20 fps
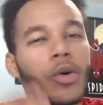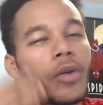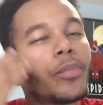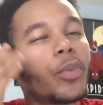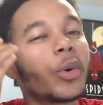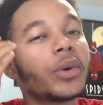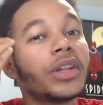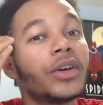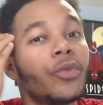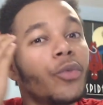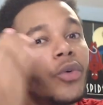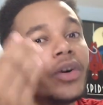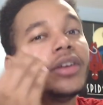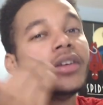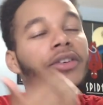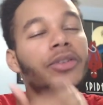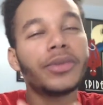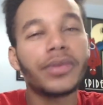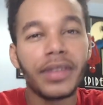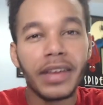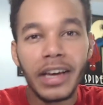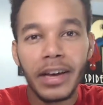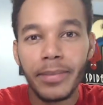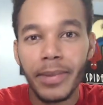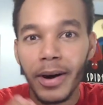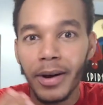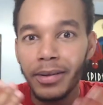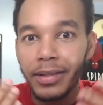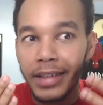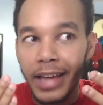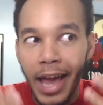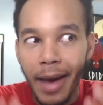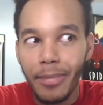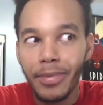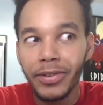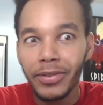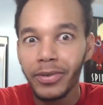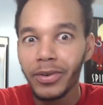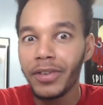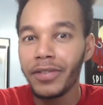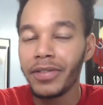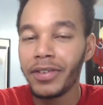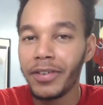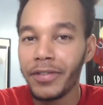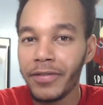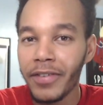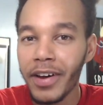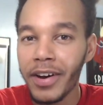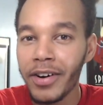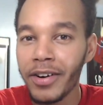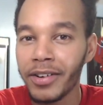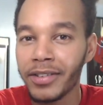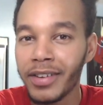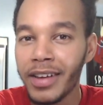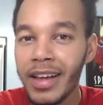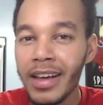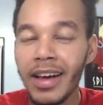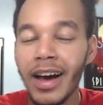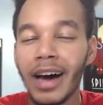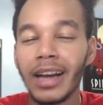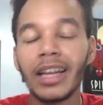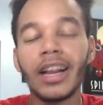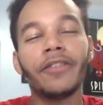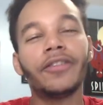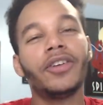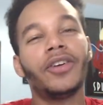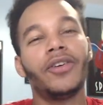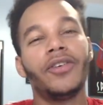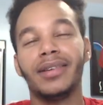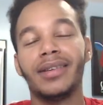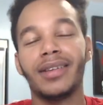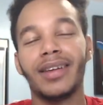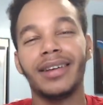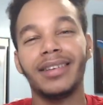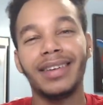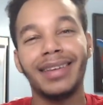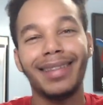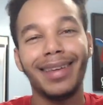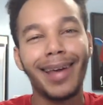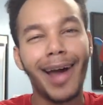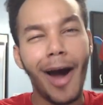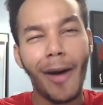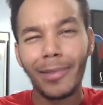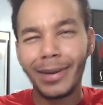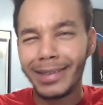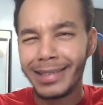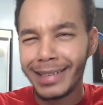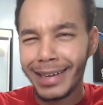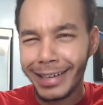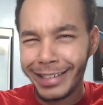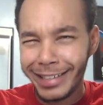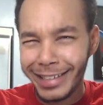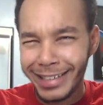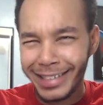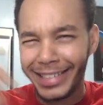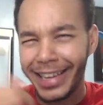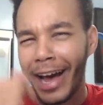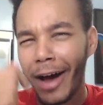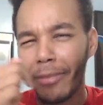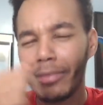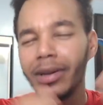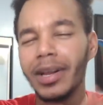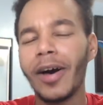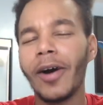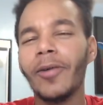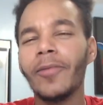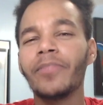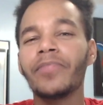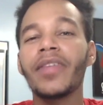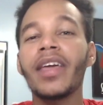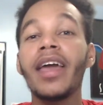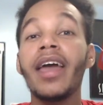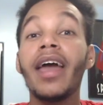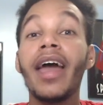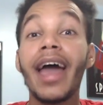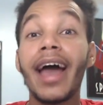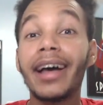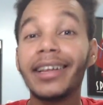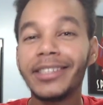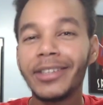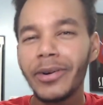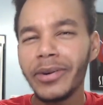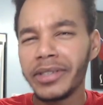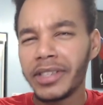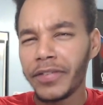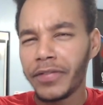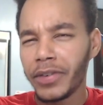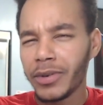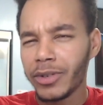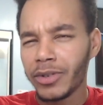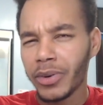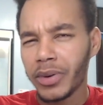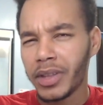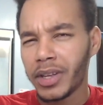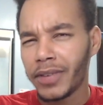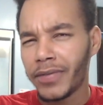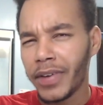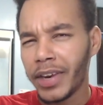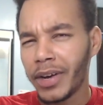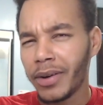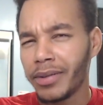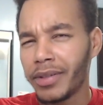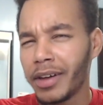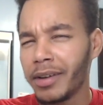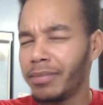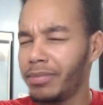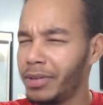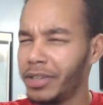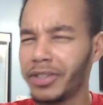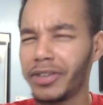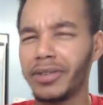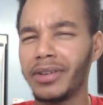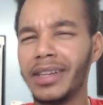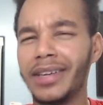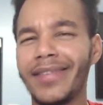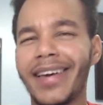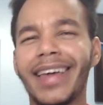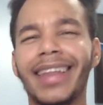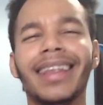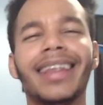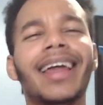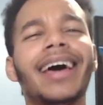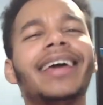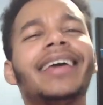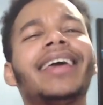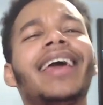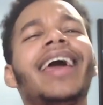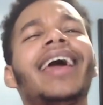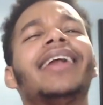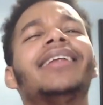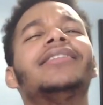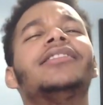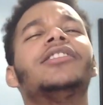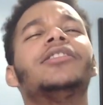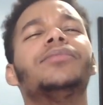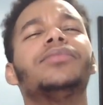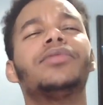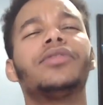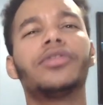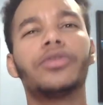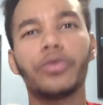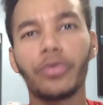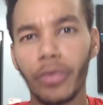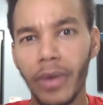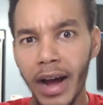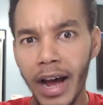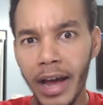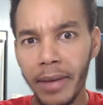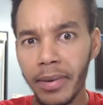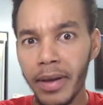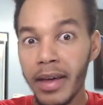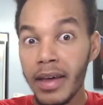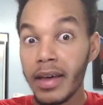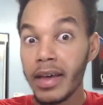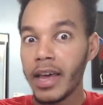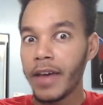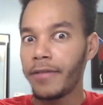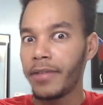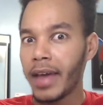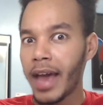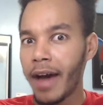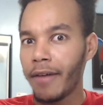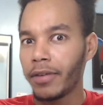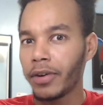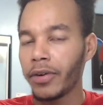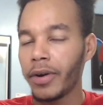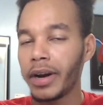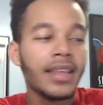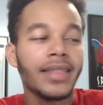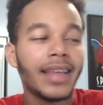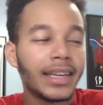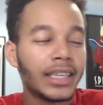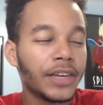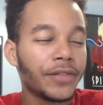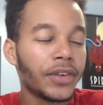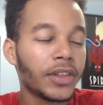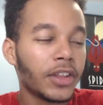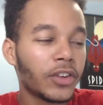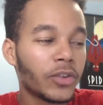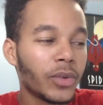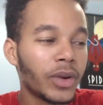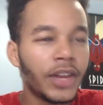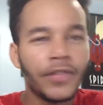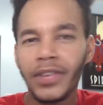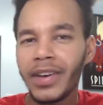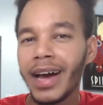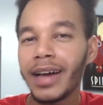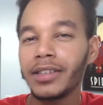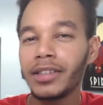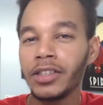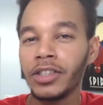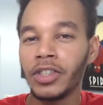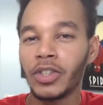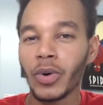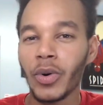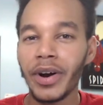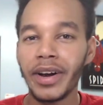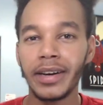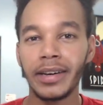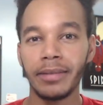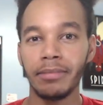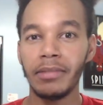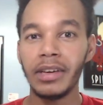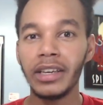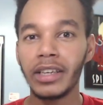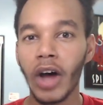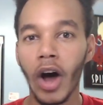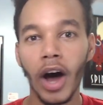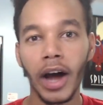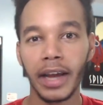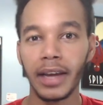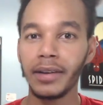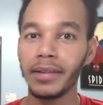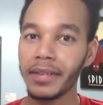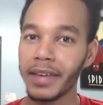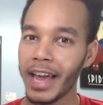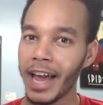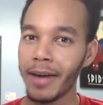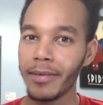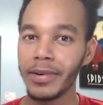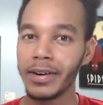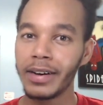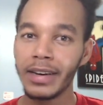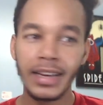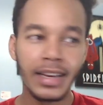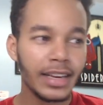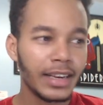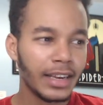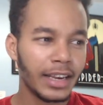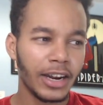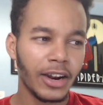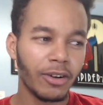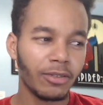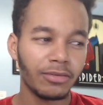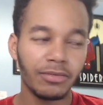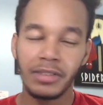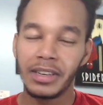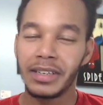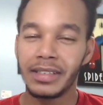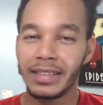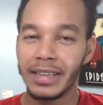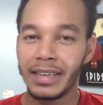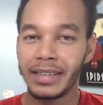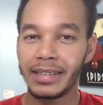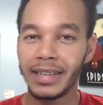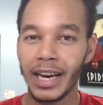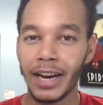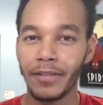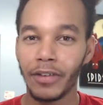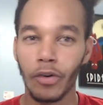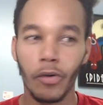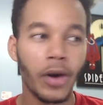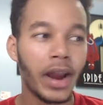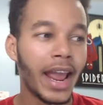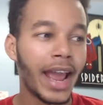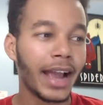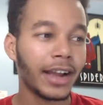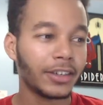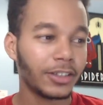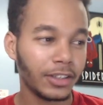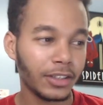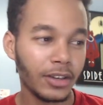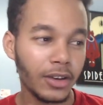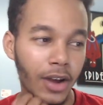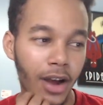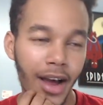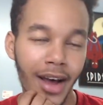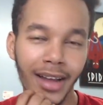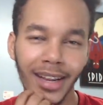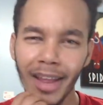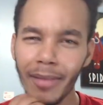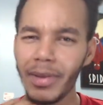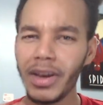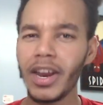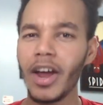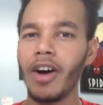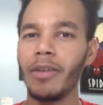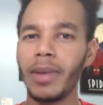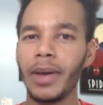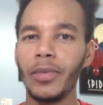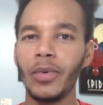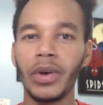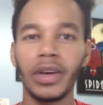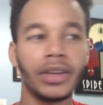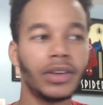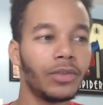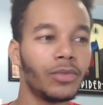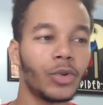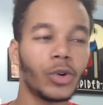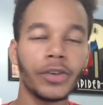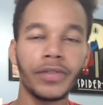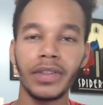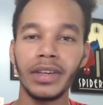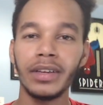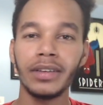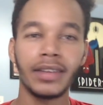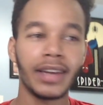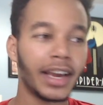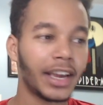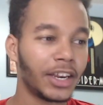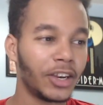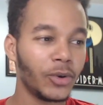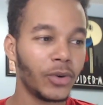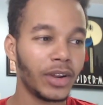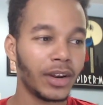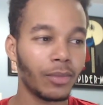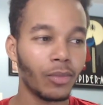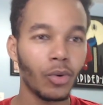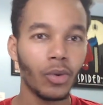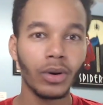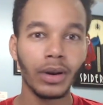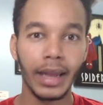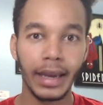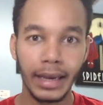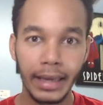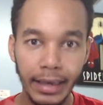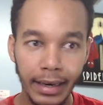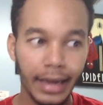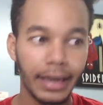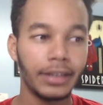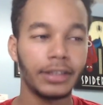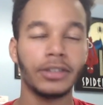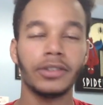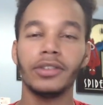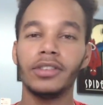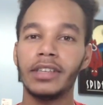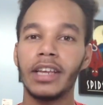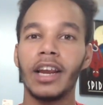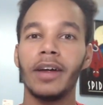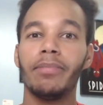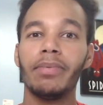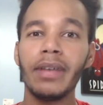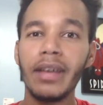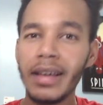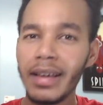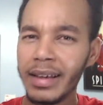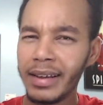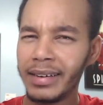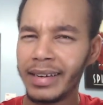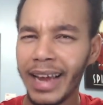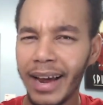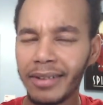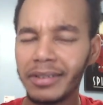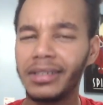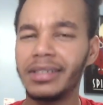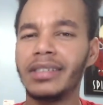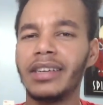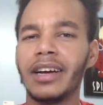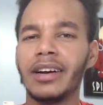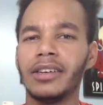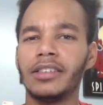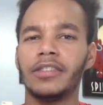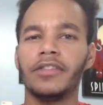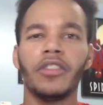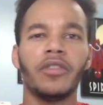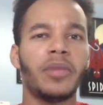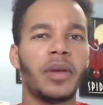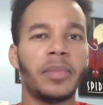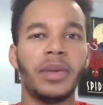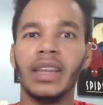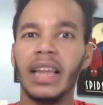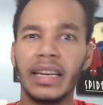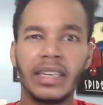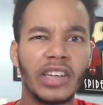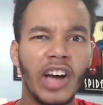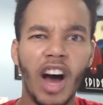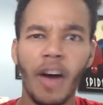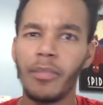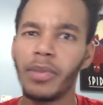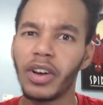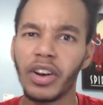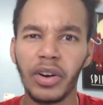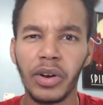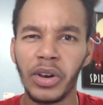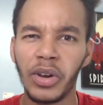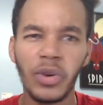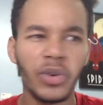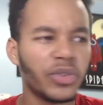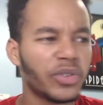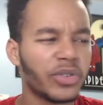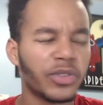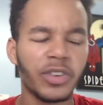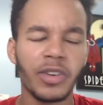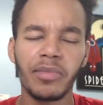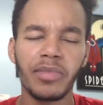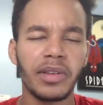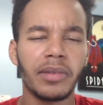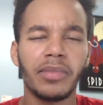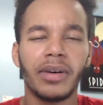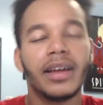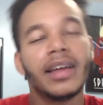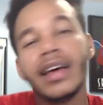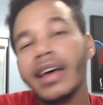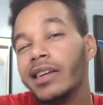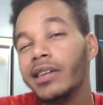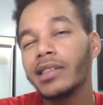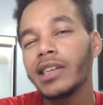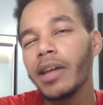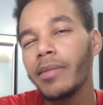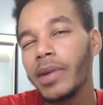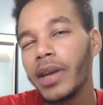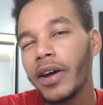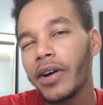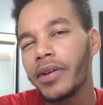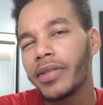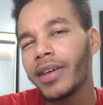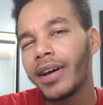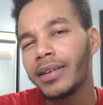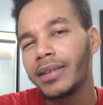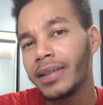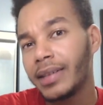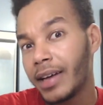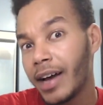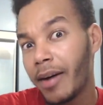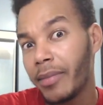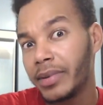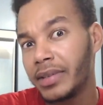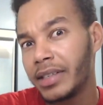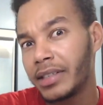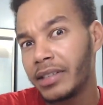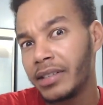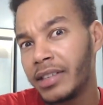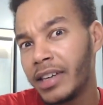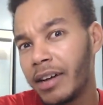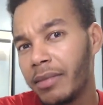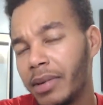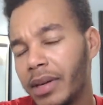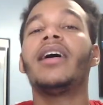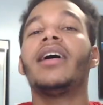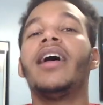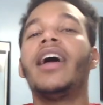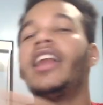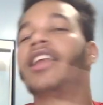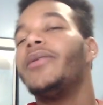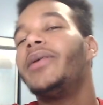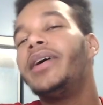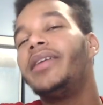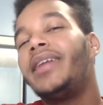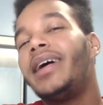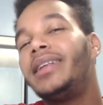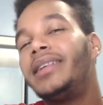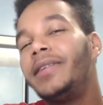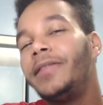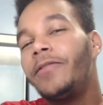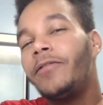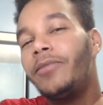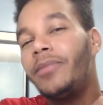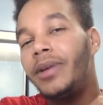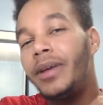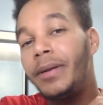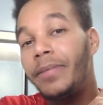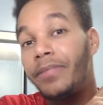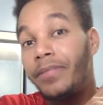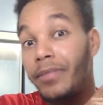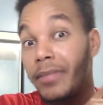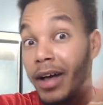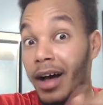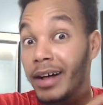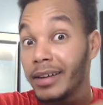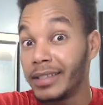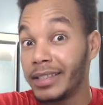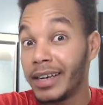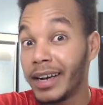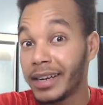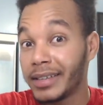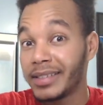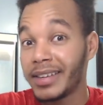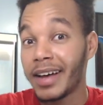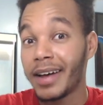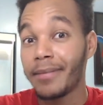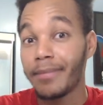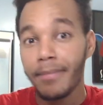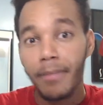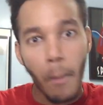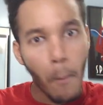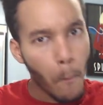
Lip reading: importantly, what did you think about the episode of The Defenders? I'd love to know your thoughts in the comments section down below. As always, if you enjoyed this video, then be sure to leave a like and subscribe if you haven't already. That's it for this one. If you guys enjoyed me talking to the camera, you know, instead of a reaction, let me know. Maybe we could do more of these and I could do it in a more, like, nicer setup downstairs for maybe, like, topic or news or something. But just let me know your thoughts in the comments section down below. Anyway, that's it for me. I'll see you next time.